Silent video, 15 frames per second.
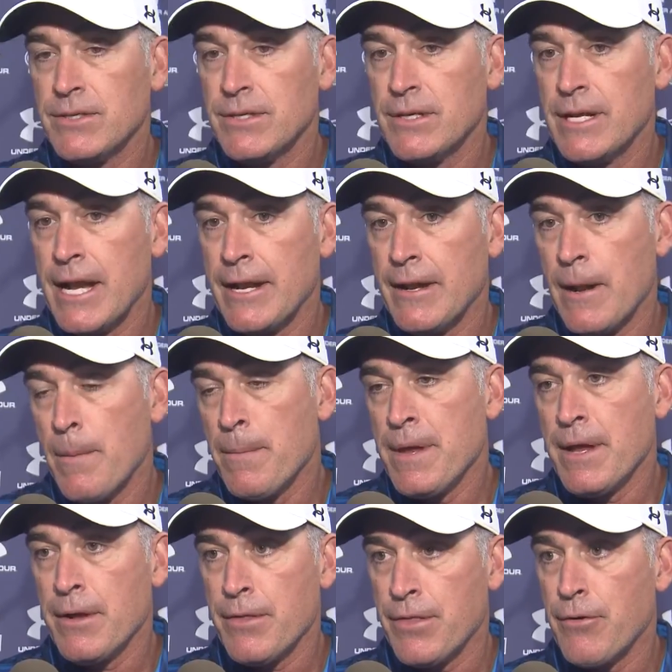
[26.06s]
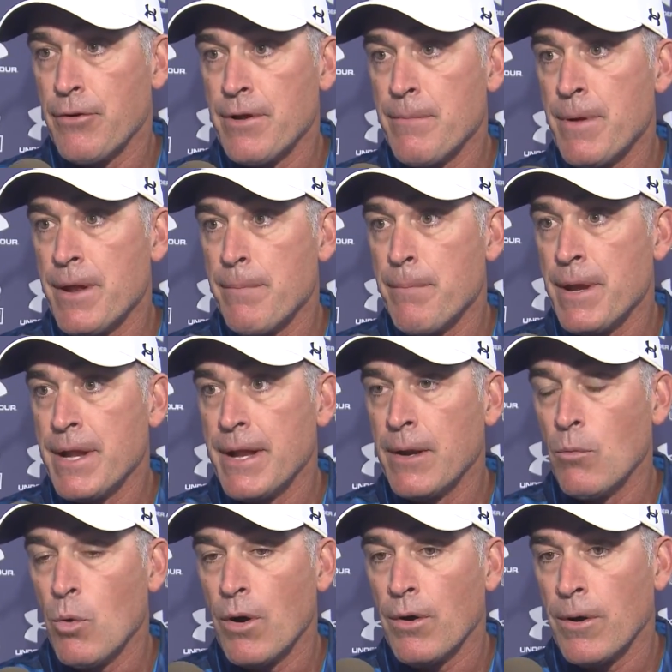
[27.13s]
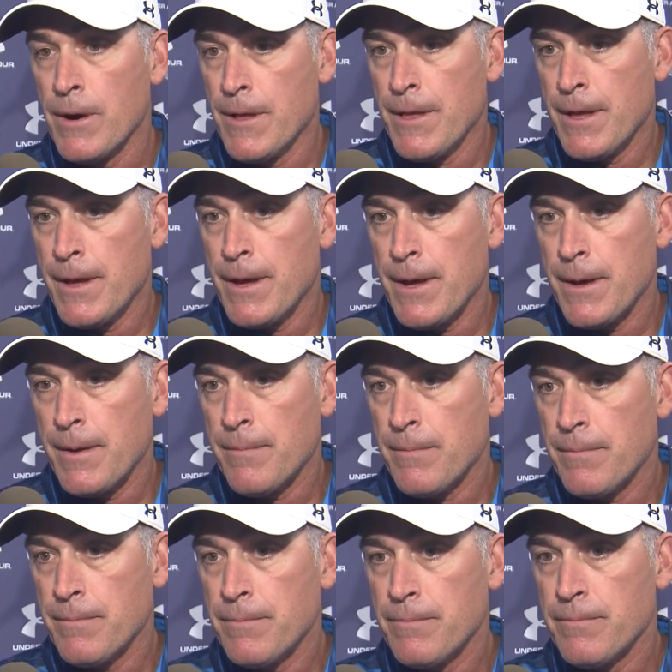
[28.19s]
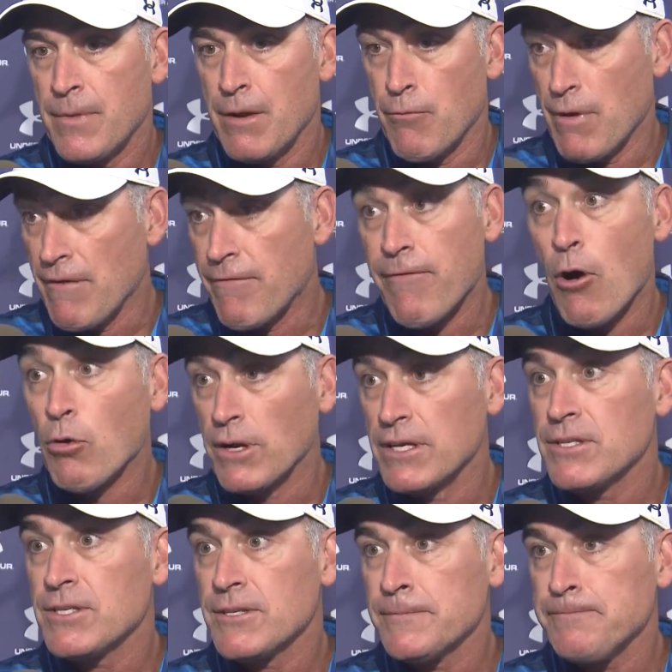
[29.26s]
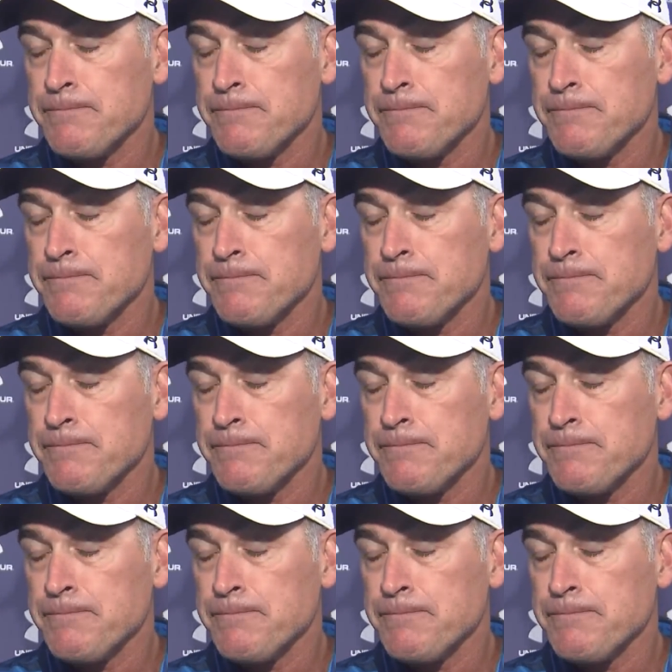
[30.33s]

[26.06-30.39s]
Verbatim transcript: and it ended up being a 30 minute meeting where um, they refocused.